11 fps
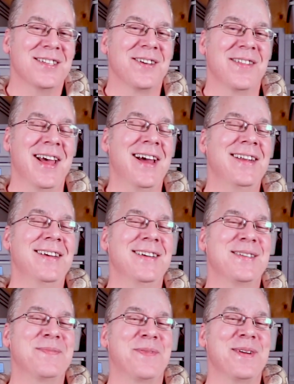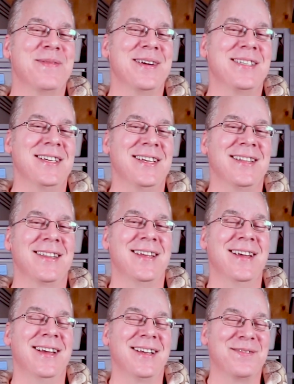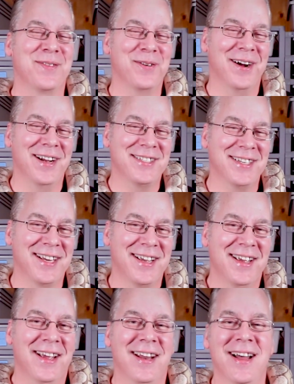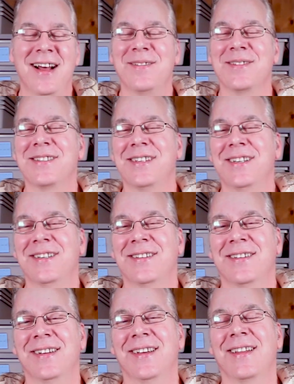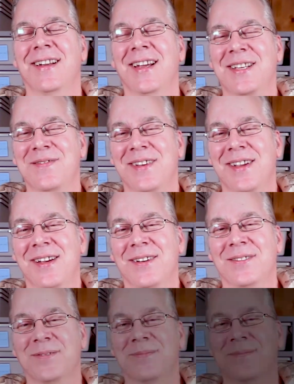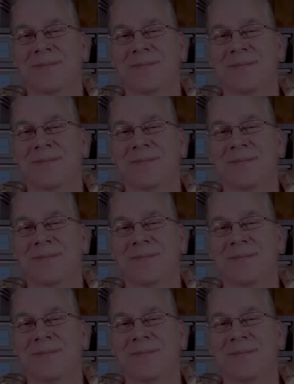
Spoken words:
So that is pretty much it. Thanks for watching, and I will see you in the next video.